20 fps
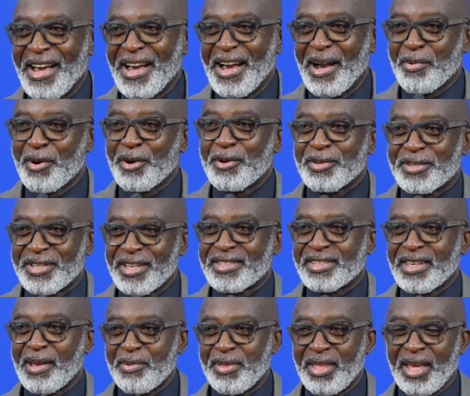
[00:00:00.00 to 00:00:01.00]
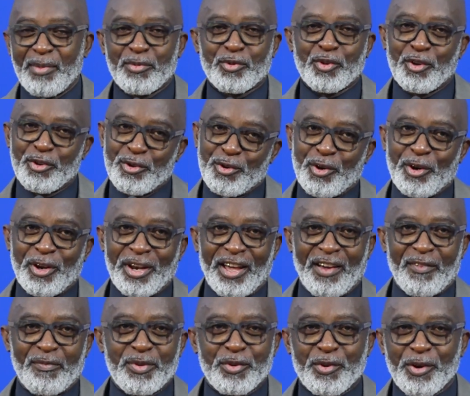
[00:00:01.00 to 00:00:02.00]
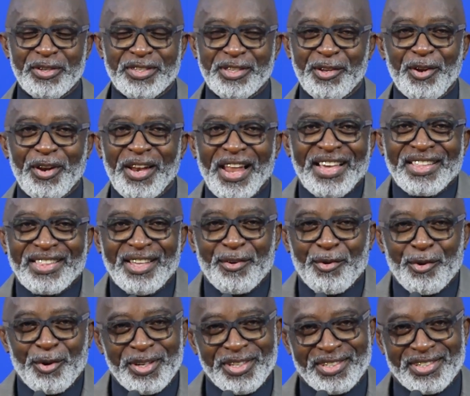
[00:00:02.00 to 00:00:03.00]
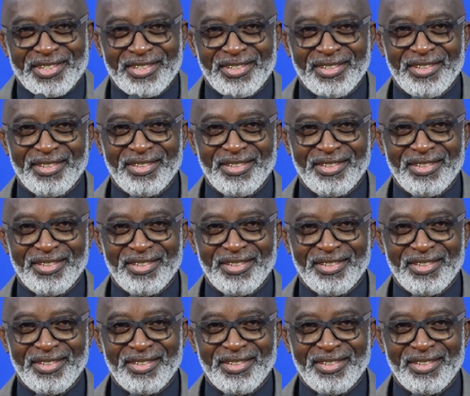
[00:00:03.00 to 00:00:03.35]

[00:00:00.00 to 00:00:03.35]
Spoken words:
I'm going to say something, I'm sure you all are, because they don't like the noise.